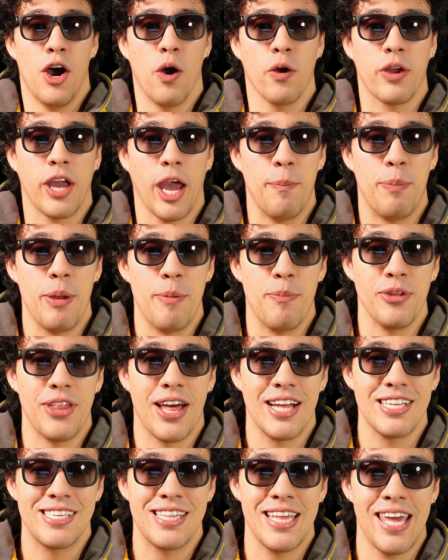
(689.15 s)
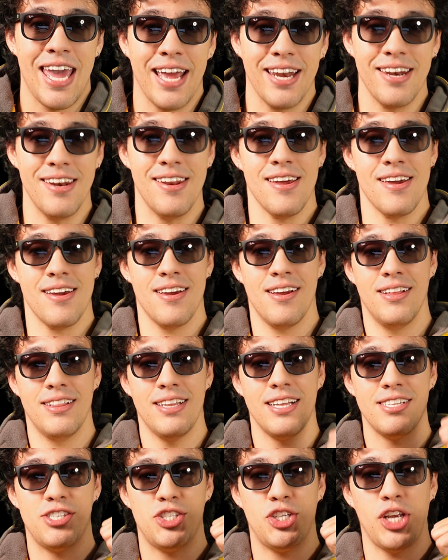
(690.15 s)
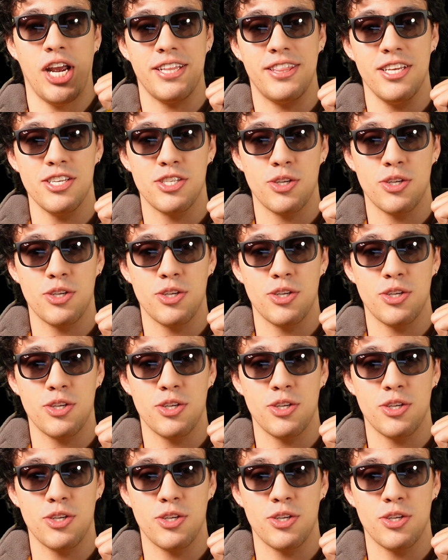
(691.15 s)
Okay people, that's the end. Let's check the